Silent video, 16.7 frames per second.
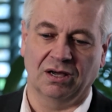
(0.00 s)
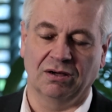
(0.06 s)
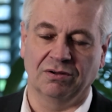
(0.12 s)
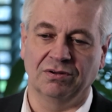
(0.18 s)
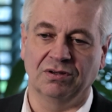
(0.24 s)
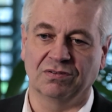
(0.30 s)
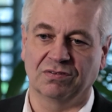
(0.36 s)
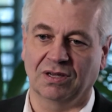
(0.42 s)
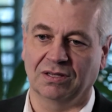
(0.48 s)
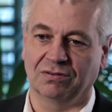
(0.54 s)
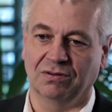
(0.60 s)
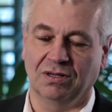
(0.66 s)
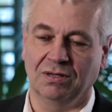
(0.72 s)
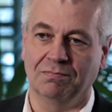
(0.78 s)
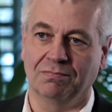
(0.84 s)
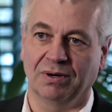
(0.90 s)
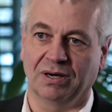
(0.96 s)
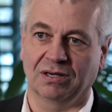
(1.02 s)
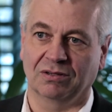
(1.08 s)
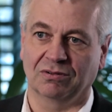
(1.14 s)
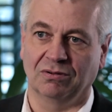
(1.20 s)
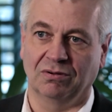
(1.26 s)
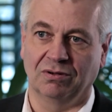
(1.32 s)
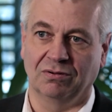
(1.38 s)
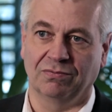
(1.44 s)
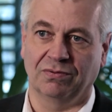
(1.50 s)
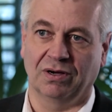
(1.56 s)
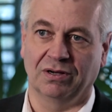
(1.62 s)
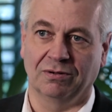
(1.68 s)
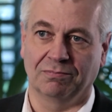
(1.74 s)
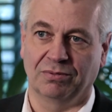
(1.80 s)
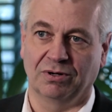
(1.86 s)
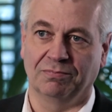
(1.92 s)
how this has an impact on the
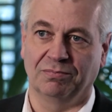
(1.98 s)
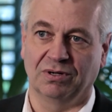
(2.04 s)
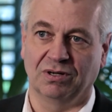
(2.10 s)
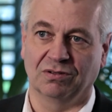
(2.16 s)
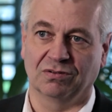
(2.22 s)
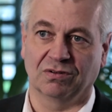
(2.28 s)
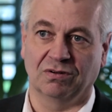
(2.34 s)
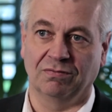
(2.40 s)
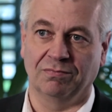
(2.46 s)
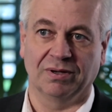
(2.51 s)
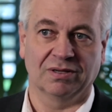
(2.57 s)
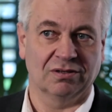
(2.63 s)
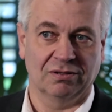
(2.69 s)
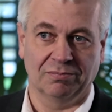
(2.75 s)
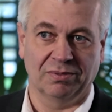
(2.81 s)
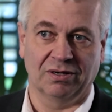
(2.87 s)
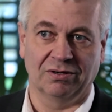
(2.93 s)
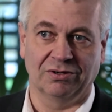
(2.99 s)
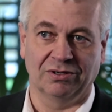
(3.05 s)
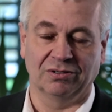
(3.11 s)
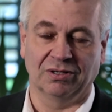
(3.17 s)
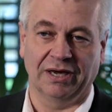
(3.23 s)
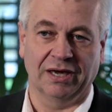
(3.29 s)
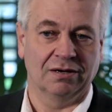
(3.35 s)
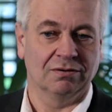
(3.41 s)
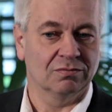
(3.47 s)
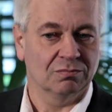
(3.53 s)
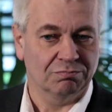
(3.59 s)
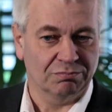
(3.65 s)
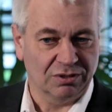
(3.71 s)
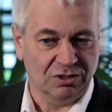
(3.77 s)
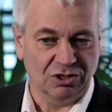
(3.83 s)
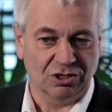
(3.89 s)
final properties of metal powder and
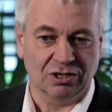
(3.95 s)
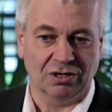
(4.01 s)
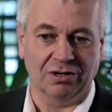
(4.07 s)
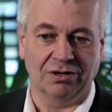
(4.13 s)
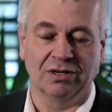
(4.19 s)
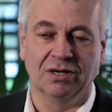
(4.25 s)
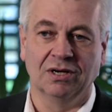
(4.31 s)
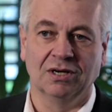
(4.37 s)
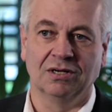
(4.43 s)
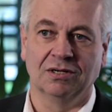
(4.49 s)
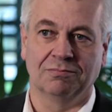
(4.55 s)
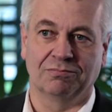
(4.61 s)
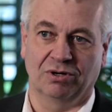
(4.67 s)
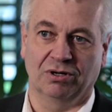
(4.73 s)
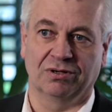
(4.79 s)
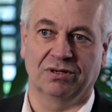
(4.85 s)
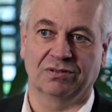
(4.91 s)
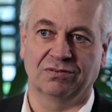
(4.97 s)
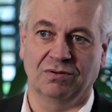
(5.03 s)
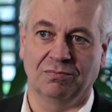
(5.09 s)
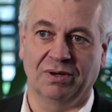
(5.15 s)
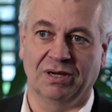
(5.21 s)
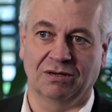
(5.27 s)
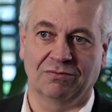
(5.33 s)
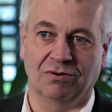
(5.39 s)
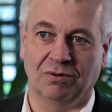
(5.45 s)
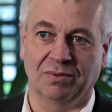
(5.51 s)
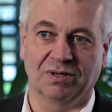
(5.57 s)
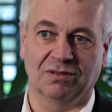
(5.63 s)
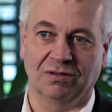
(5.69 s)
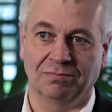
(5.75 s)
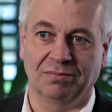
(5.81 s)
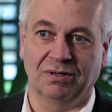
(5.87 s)
particularly products you make from
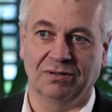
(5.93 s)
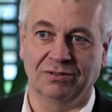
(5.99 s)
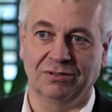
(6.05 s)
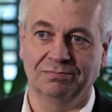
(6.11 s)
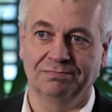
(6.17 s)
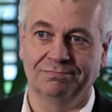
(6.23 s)
metal powder.